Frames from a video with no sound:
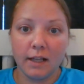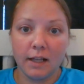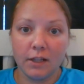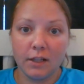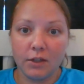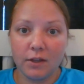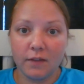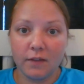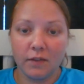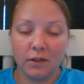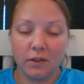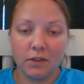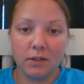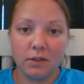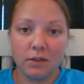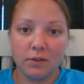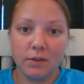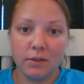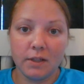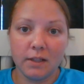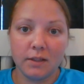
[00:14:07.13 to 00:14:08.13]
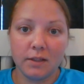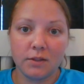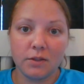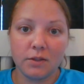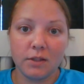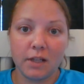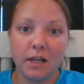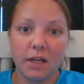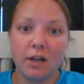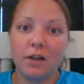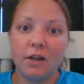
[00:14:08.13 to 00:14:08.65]
I know you have to dilute it into
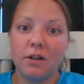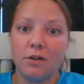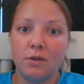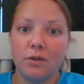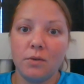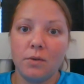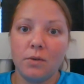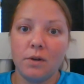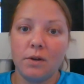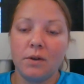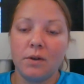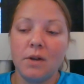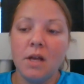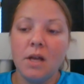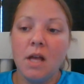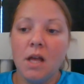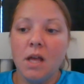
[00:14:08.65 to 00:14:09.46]
a carrier oil.